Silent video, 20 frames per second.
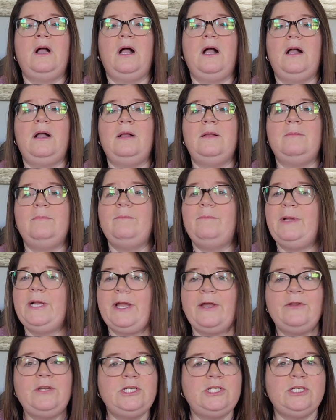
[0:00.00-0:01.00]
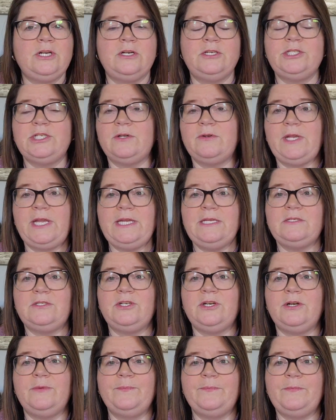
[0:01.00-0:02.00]
um, but go to church on
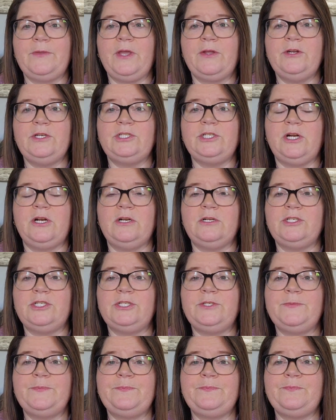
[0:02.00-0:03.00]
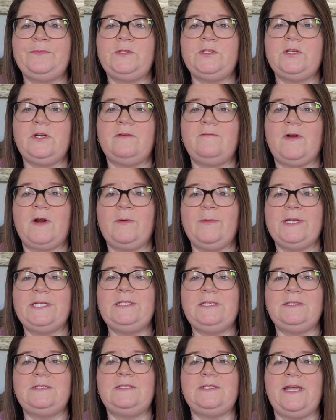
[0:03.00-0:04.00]
Easter. Go to church. Serve our
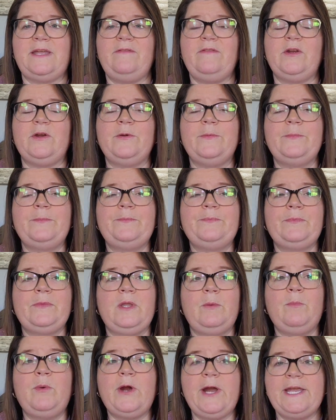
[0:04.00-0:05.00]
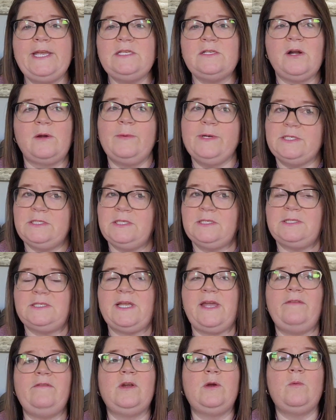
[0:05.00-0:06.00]
risen Savior. Praise our risen
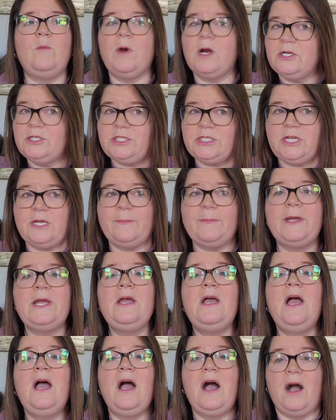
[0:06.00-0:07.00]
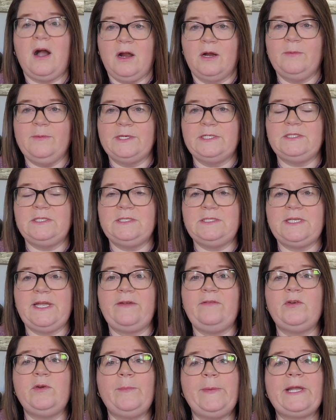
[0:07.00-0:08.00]
Savior. Worship our risen
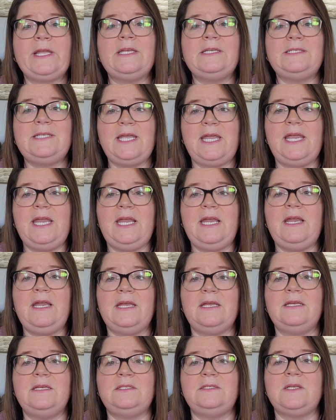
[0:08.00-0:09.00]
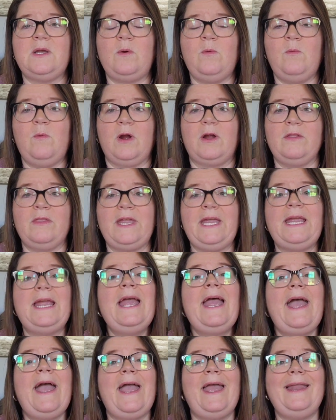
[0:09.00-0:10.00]
Savior because He is worthy
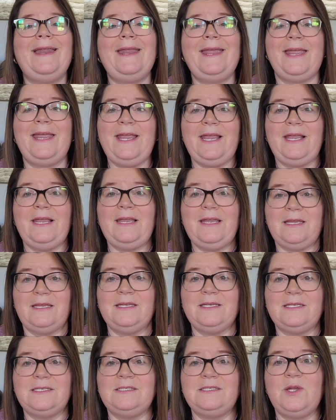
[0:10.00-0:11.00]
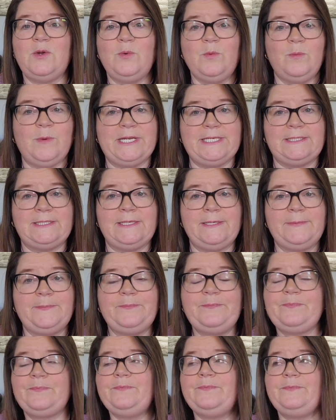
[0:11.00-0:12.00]
and He is risen.
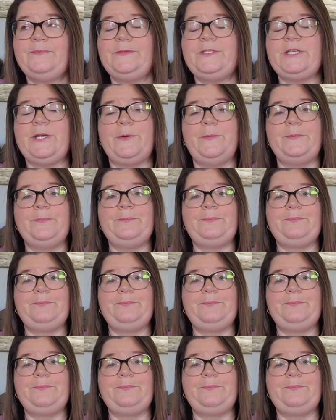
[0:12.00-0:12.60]
So,